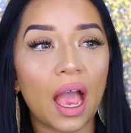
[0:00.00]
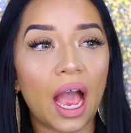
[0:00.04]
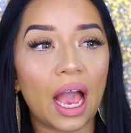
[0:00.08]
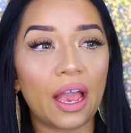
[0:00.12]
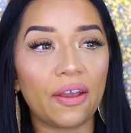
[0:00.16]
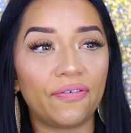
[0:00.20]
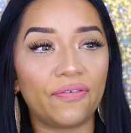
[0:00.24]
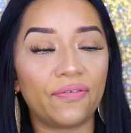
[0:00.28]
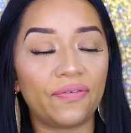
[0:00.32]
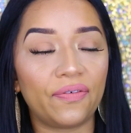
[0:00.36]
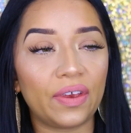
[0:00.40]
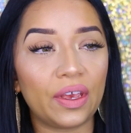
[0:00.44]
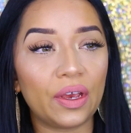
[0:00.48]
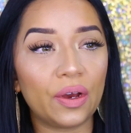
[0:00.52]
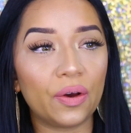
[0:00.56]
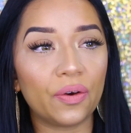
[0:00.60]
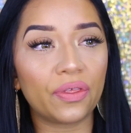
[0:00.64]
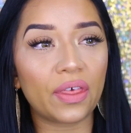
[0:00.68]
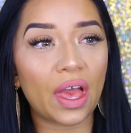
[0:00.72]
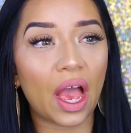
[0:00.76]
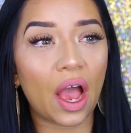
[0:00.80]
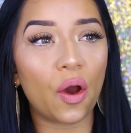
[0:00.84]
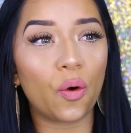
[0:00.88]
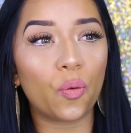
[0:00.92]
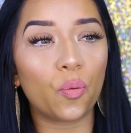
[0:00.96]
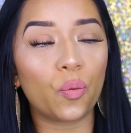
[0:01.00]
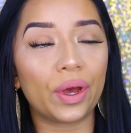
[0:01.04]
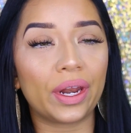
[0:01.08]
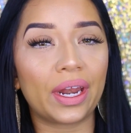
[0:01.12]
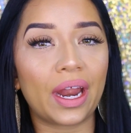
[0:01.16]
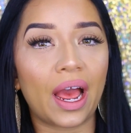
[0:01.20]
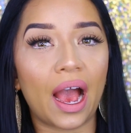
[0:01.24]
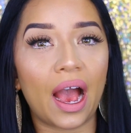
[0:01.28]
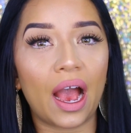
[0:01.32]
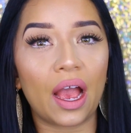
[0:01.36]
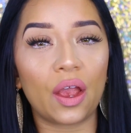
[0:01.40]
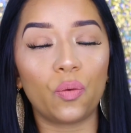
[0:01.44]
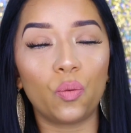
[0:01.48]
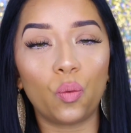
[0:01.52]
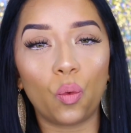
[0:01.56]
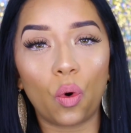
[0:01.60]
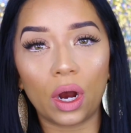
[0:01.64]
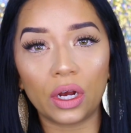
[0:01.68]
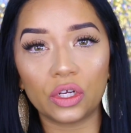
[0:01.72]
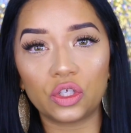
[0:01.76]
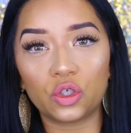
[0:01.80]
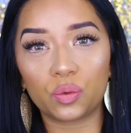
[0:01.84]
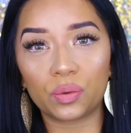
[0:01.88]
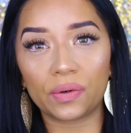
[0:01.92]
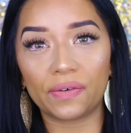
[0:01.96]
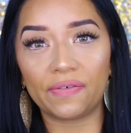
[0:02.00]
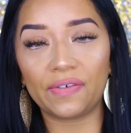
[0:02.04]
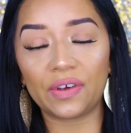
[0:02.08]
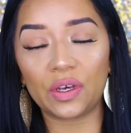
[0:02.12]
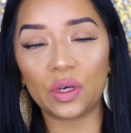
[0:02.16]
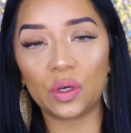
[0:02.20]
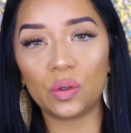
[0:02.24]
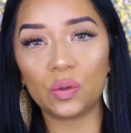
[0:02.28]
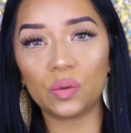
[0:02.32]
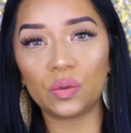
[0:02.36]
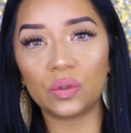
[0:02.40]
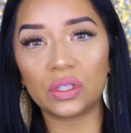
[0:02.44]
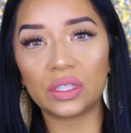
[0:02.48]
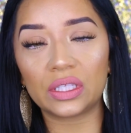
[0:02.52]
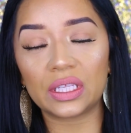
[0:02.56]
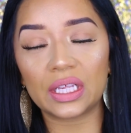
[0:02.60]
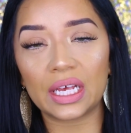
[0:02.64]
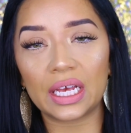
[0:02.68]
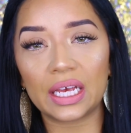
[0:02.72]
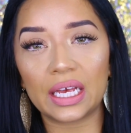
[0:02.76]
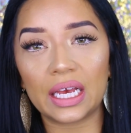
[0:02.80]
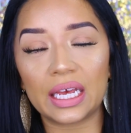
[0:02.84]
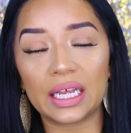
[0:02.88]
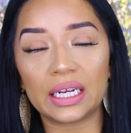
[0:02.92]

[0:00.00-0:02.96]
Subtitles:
I feel that when I watch reviews,